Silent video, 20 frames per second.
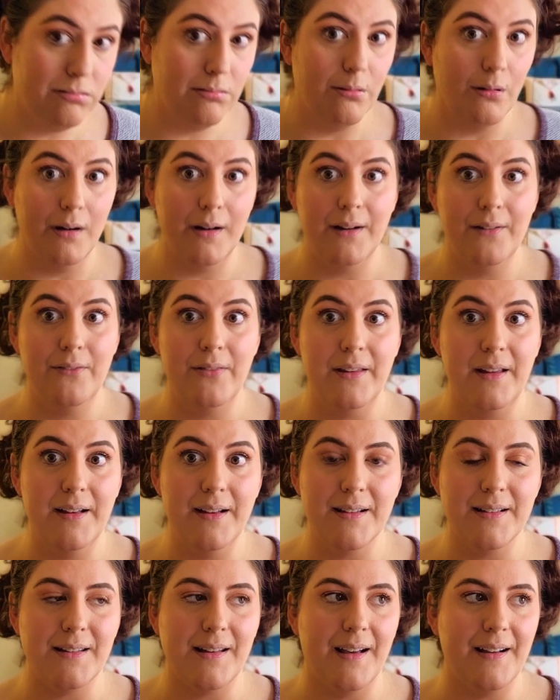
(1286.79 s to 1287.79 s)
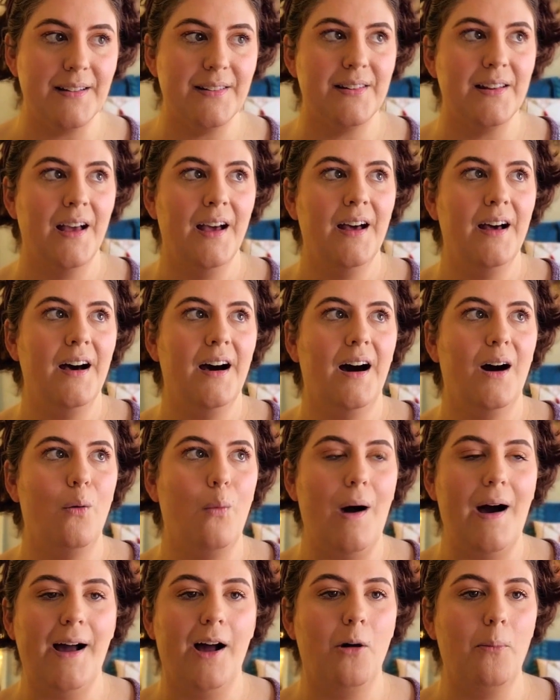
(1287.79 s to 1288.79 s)
one of the execs a
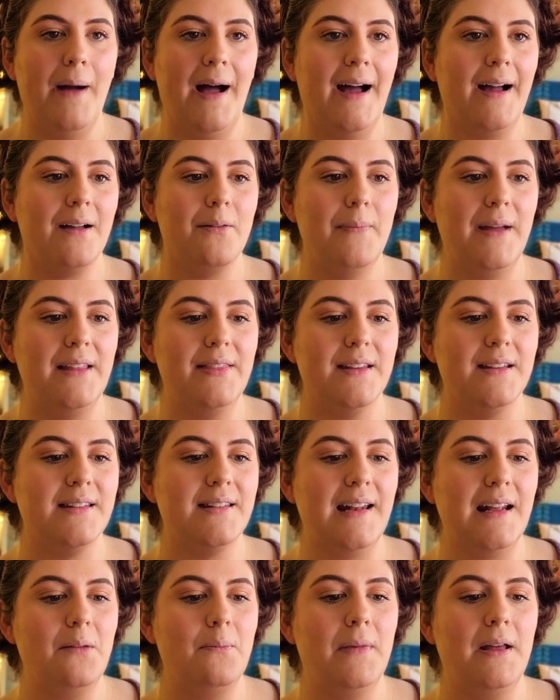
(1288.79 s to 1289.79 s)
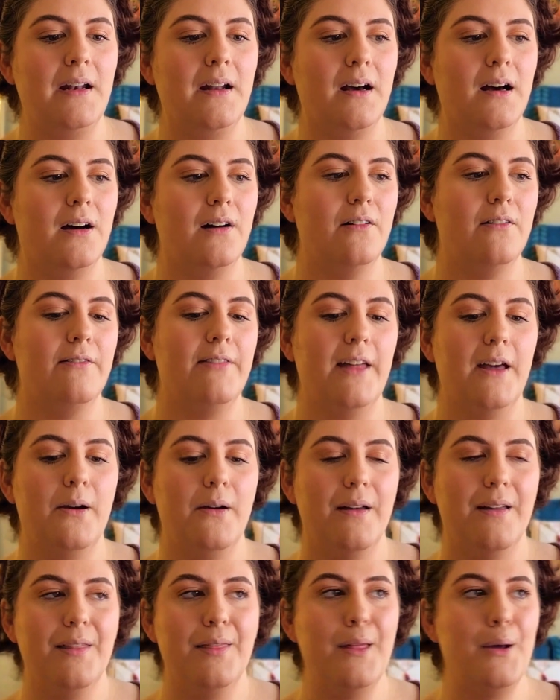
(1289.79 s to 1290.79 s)
while back made the statement of
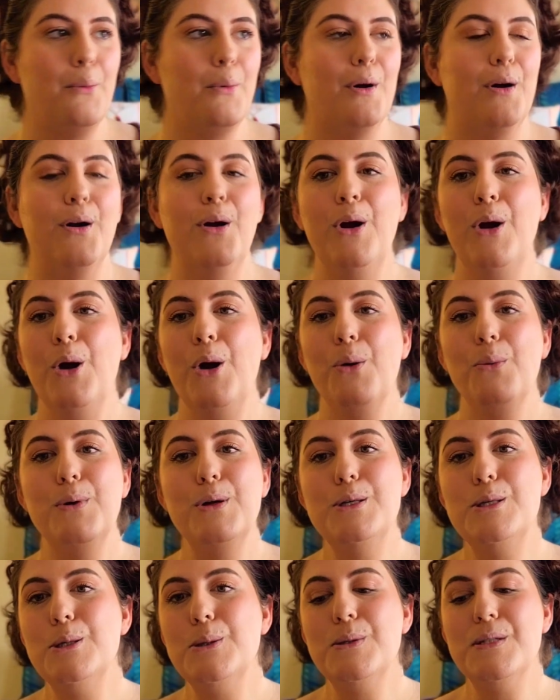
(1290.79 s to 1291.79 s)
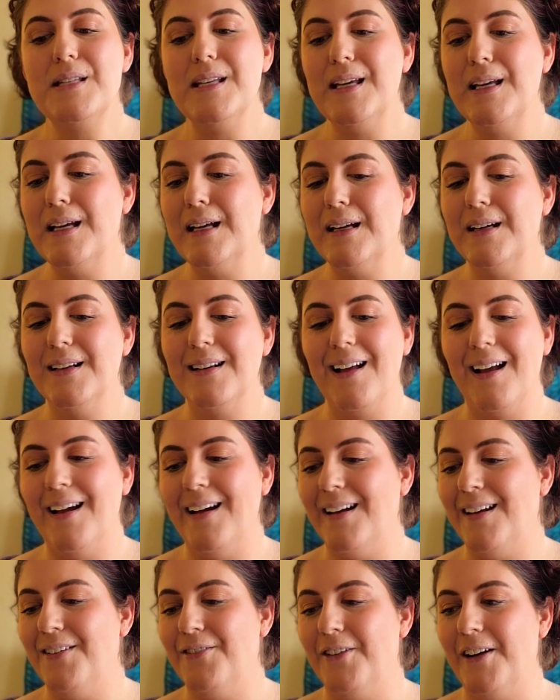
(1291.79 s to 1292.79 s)
they were reducing,
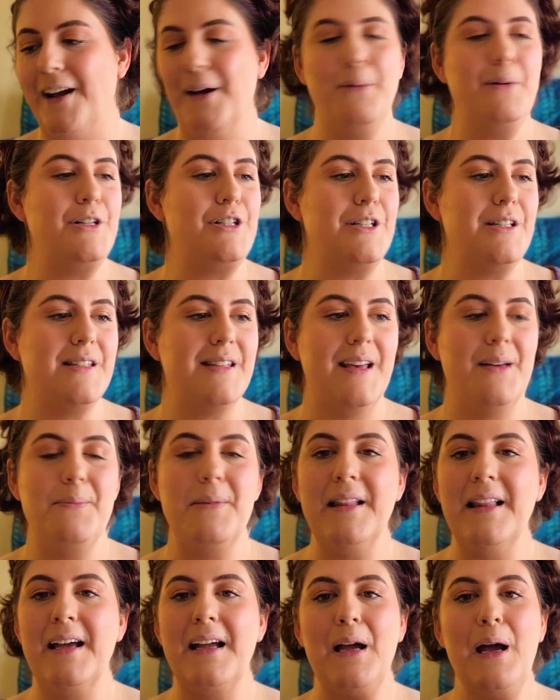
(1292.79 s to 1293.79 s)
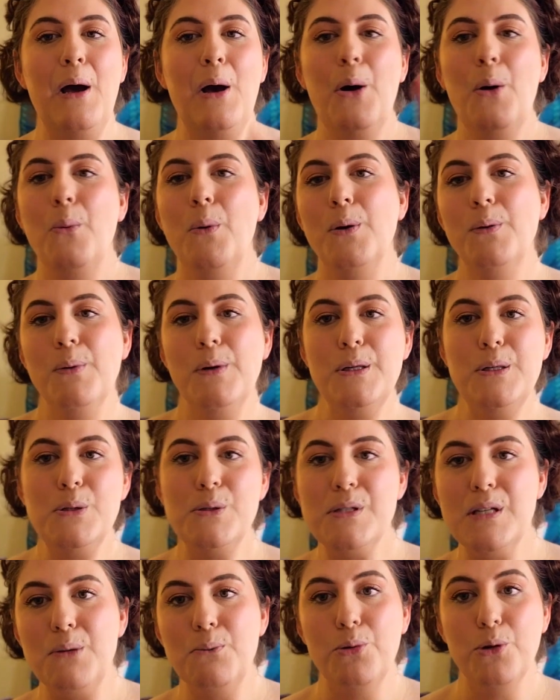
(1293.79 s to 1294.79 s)
I forget what she said, but like we're
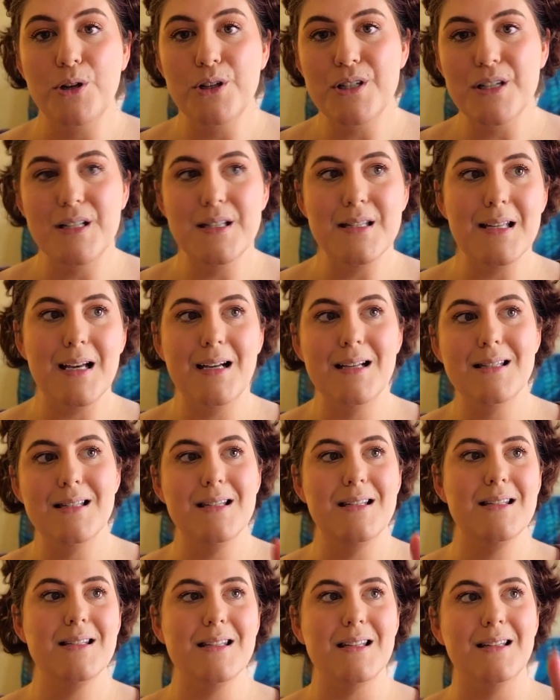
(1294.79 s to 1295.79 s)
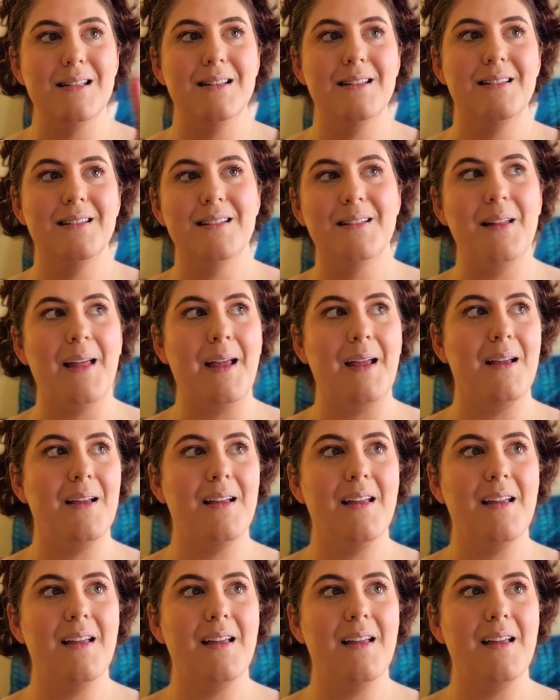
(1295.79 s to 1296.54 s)
reducing portion sizes and like